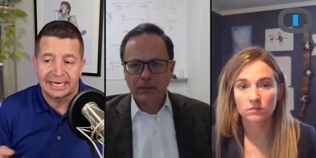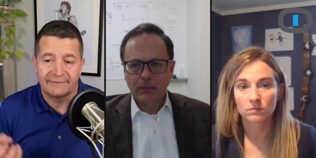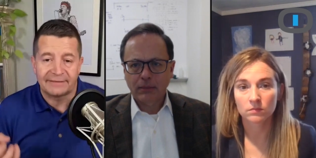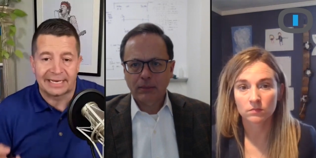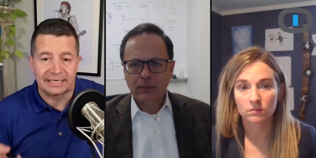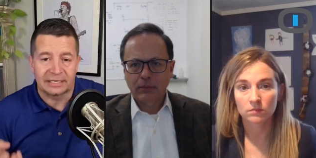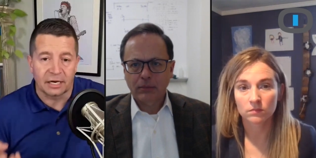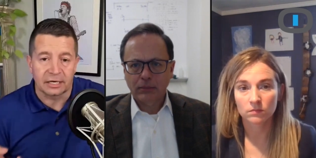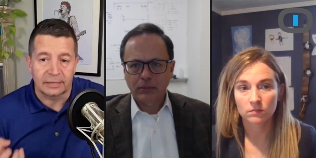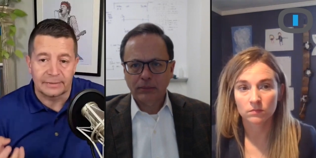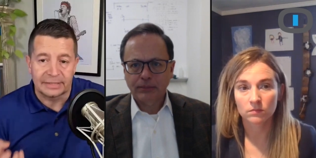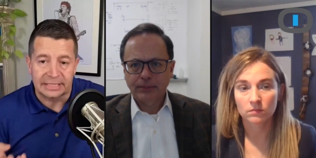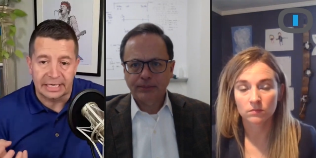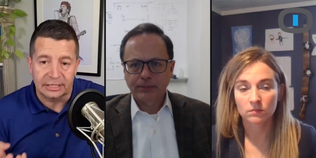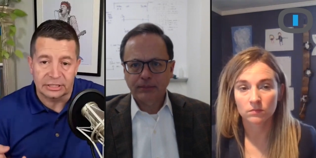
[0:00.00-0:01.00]
Speaker 1: have that
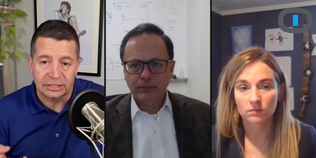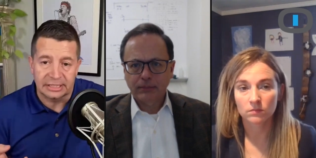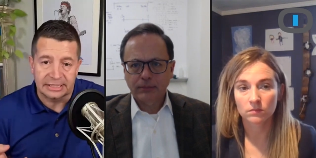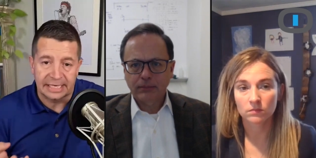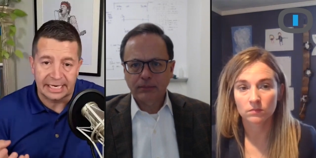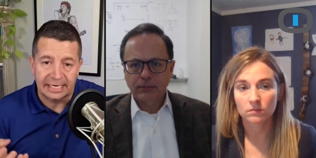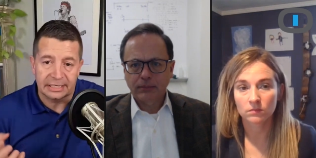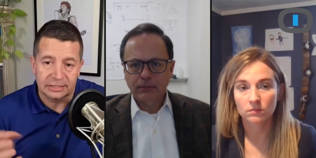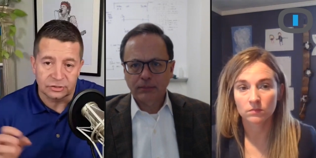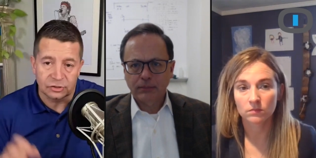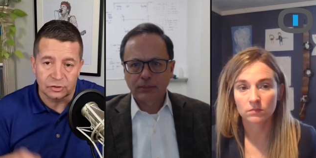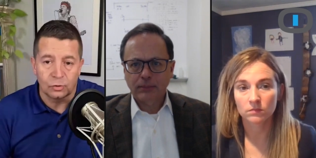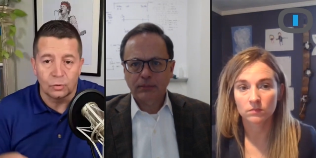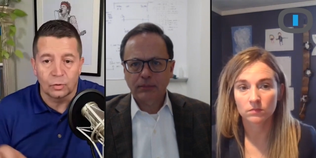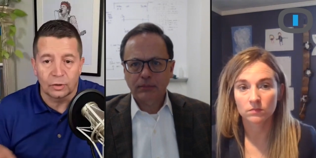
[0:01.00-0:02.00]
documentation and data as
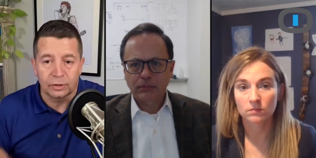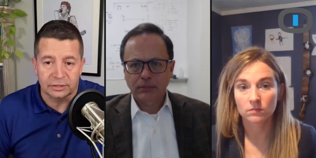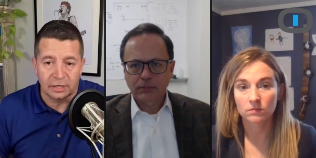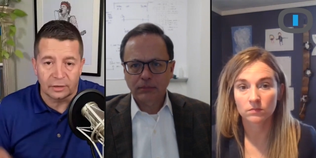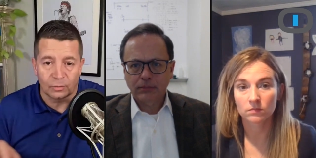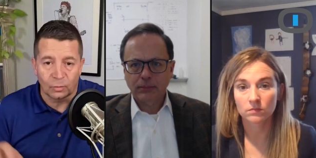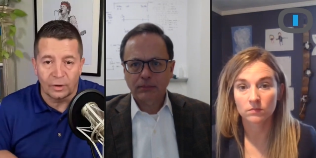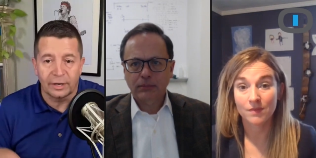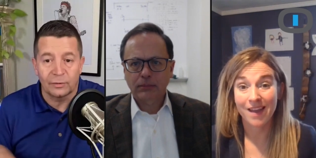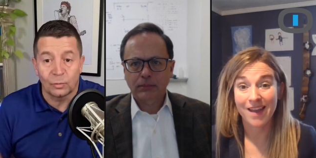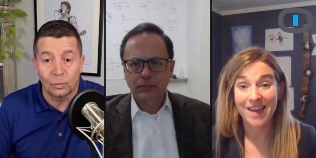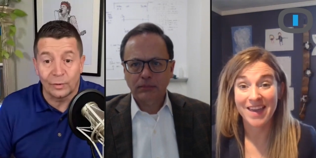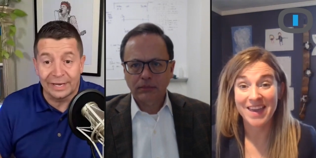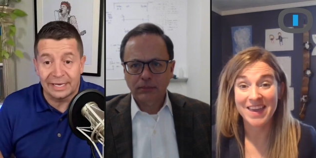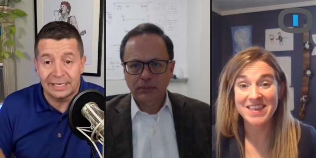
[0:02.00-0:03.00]
to who worked on what
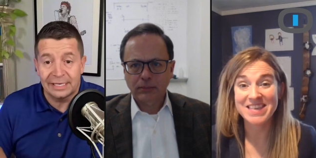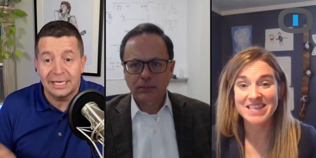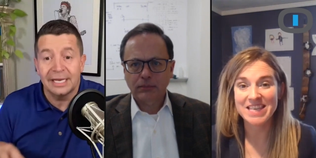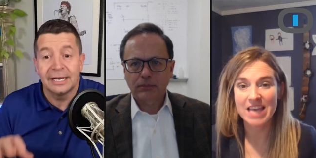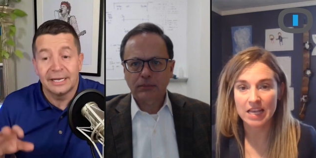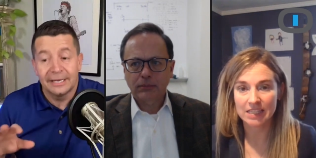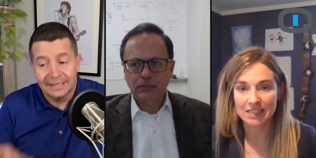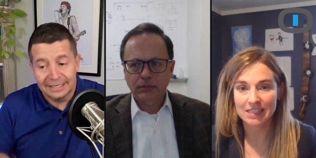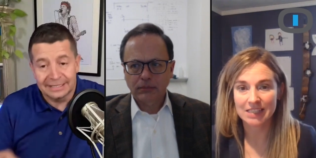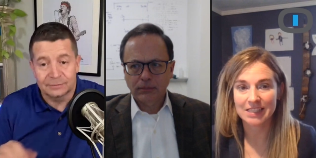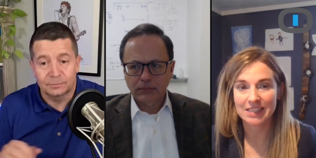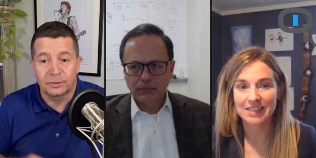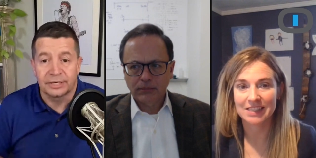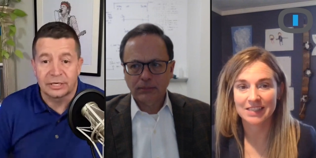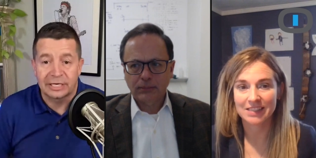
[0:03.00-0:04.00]
when is
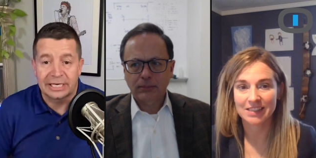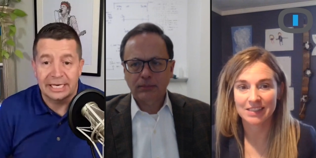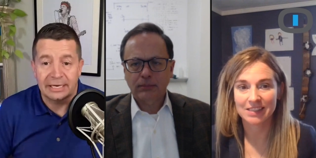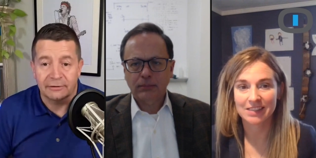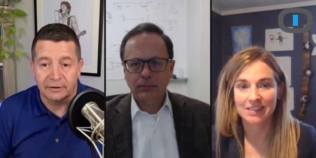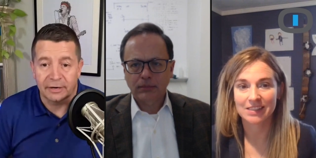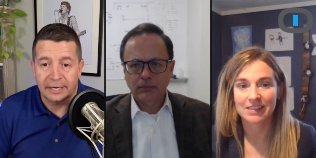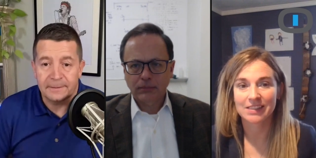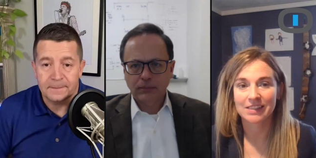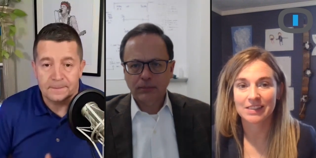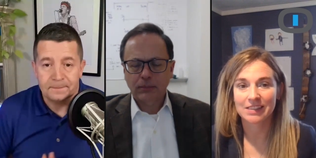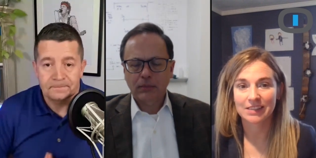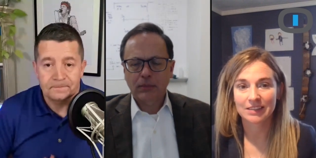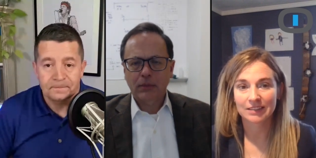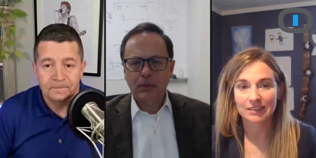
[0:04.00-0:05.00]
pretty key, right?
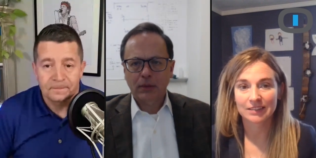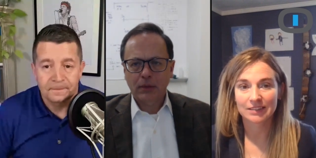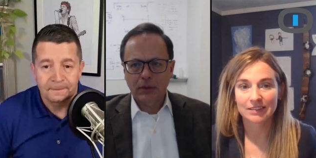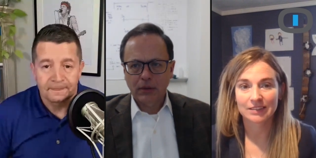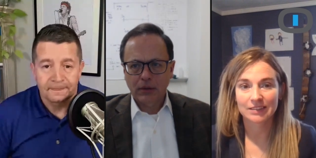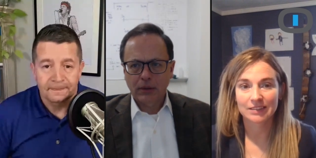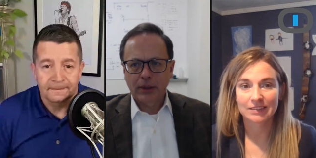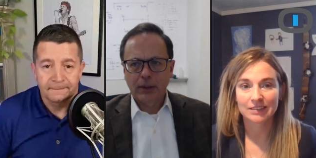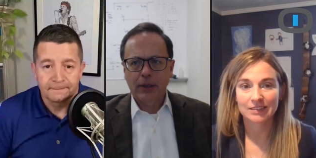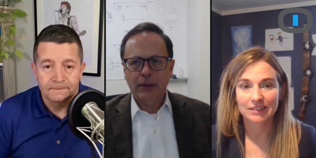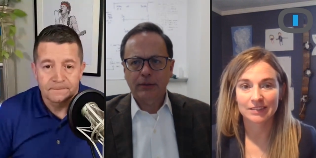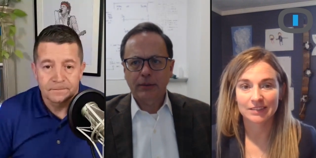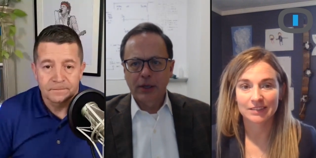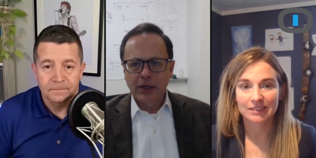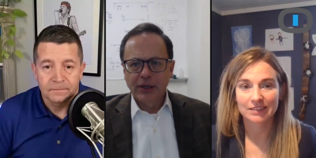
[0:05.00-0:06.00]

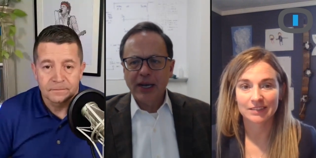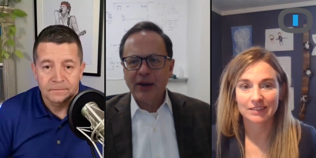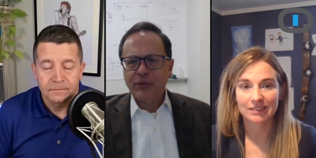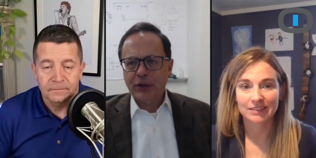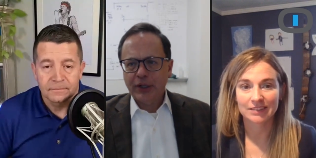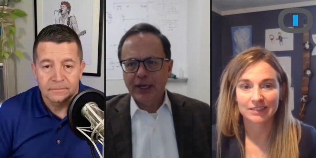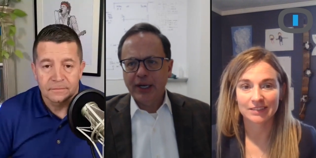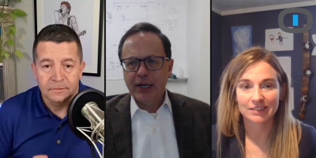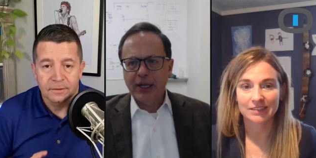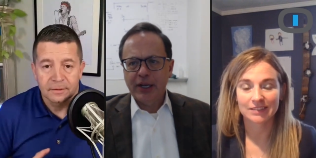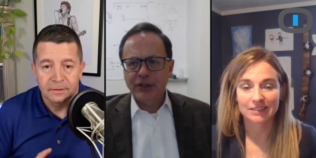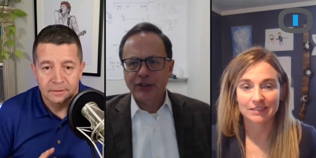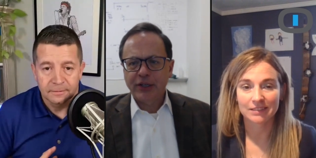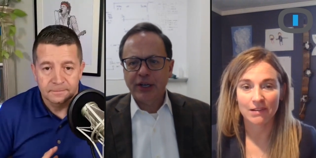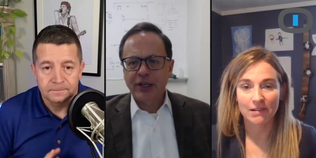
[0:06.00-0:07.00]
Speaker 2: Definitely, it
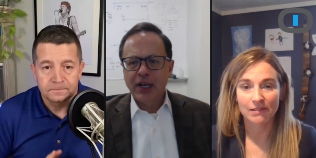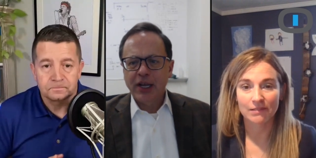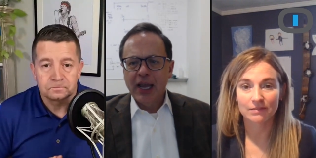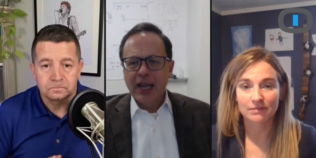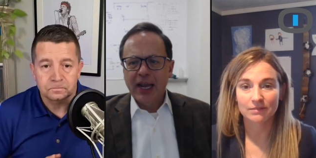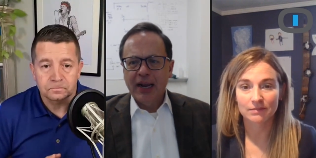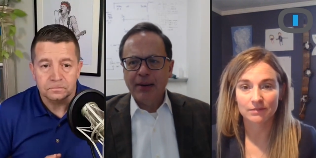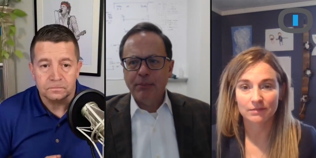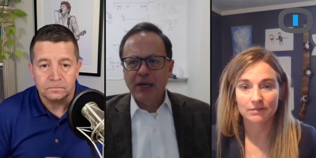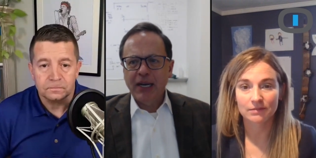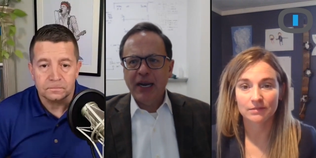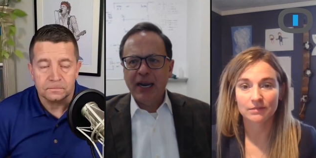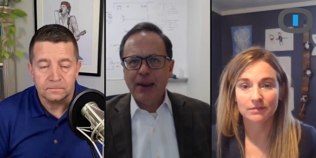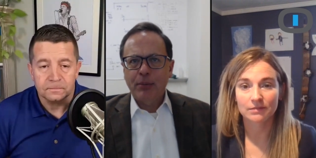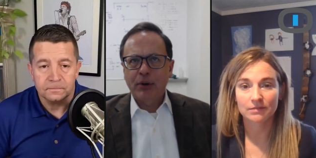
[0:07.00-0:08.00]
is, and and
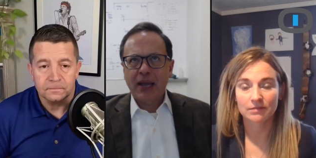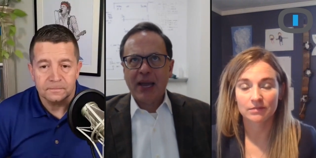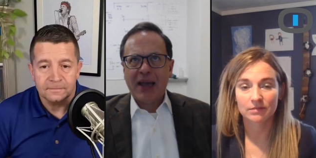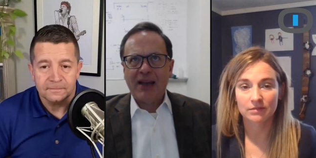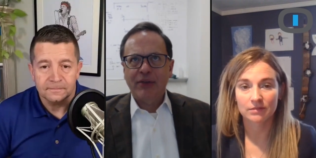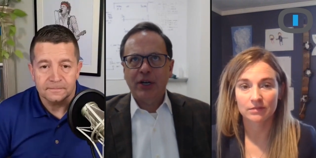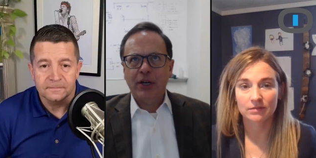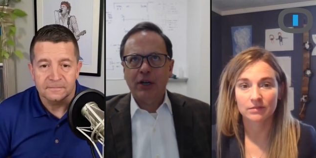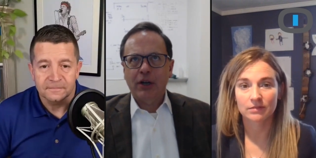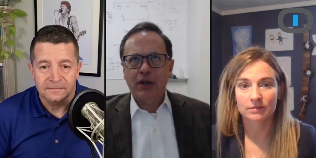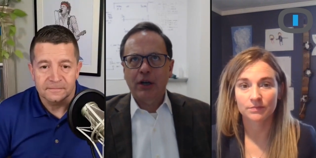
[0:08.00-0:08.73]
being able to have it